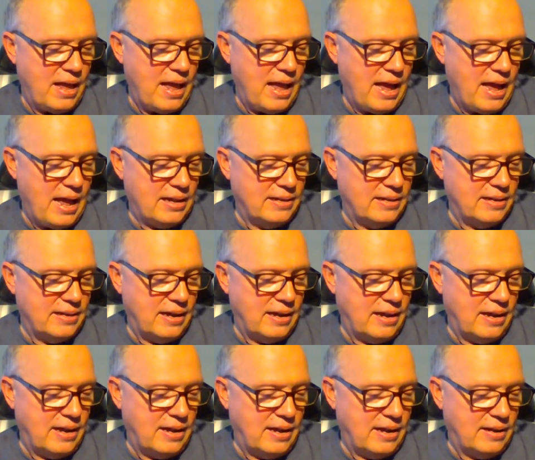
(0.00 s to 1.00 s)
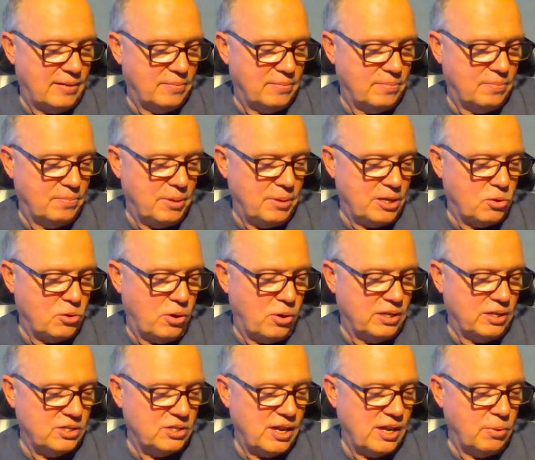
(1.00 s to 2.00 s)

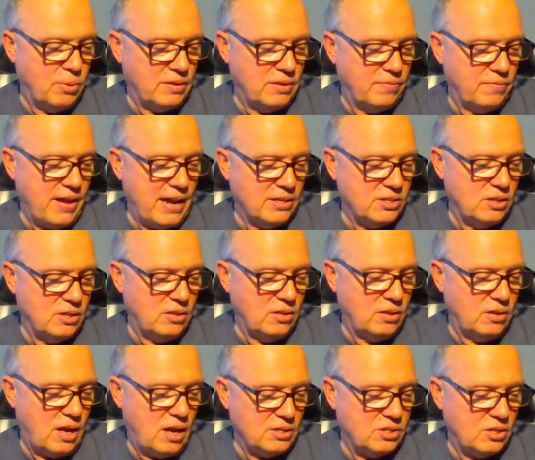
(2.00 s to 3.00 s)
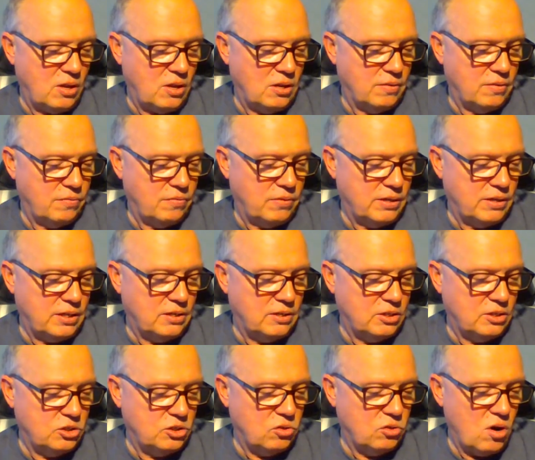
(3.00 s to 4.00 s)
Bitcoin is saying went to Vegas and lost it all
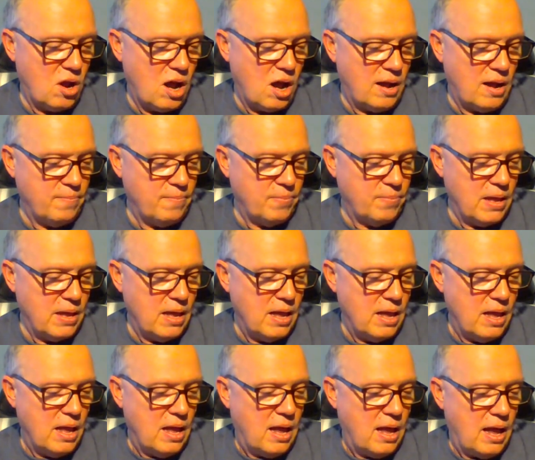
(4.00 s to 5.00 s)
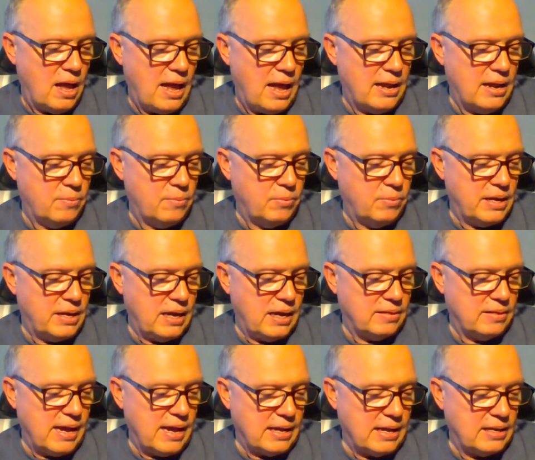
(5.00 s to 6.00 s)
on a draw. And then we
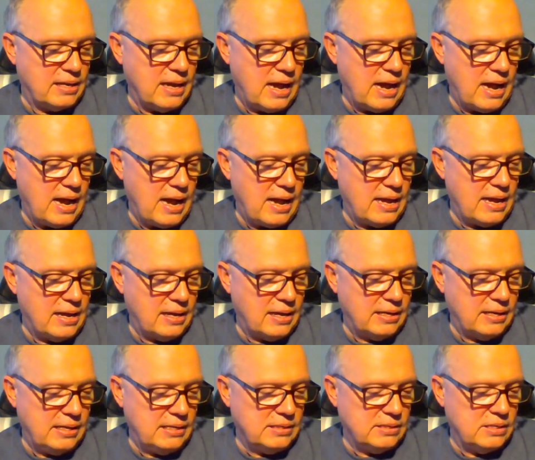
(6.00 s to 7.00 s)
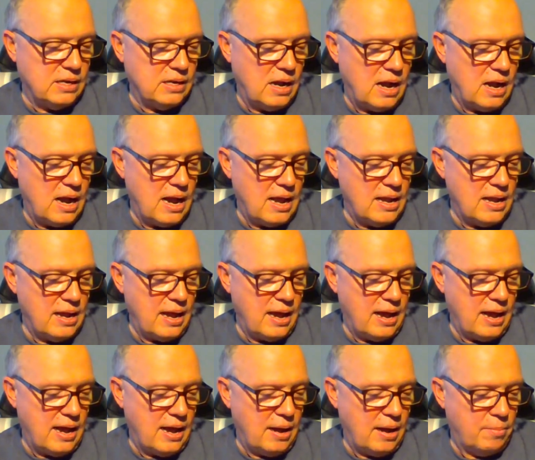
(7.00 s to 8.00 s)
got that guy. He's gone.
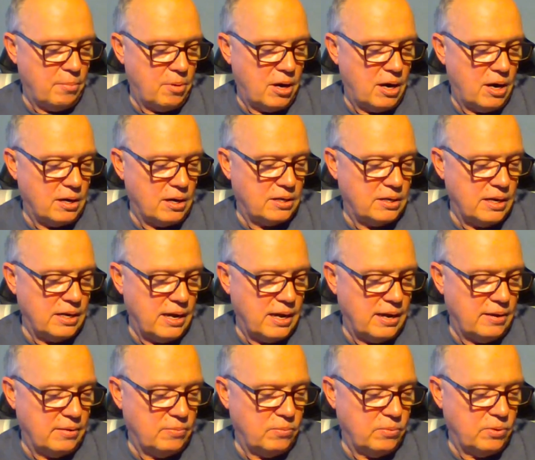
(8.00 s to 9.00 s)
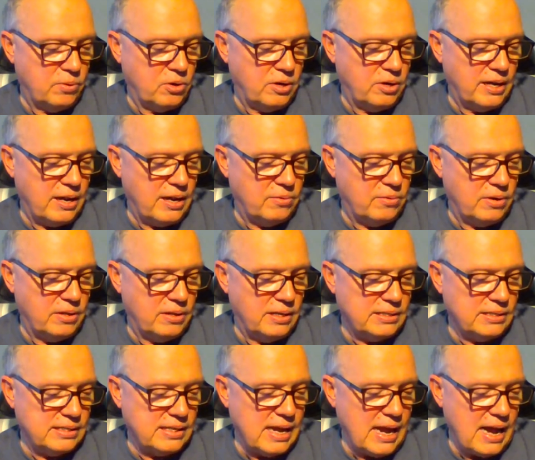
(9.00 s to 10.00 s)
Mark, we're going to get rid of
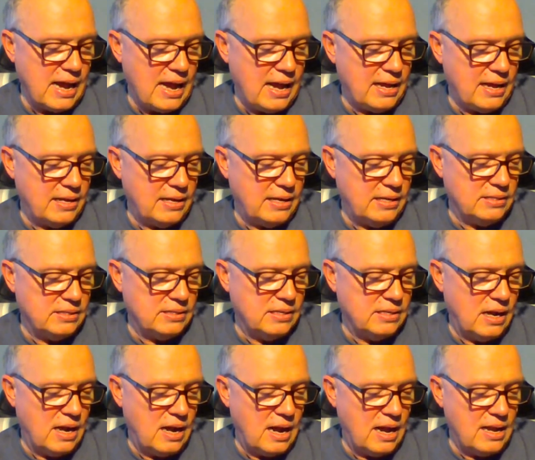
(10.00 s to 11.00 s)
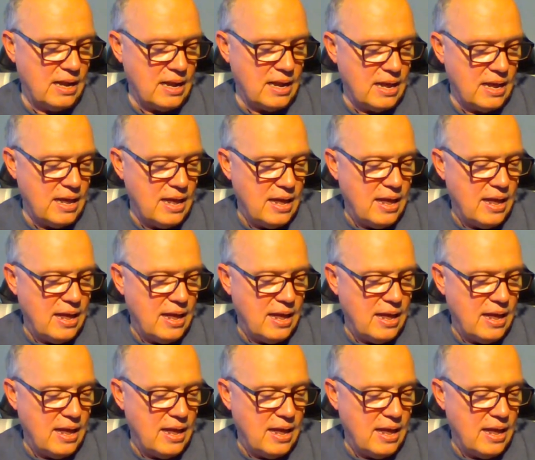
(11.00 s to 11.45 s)
this guy. He's gone.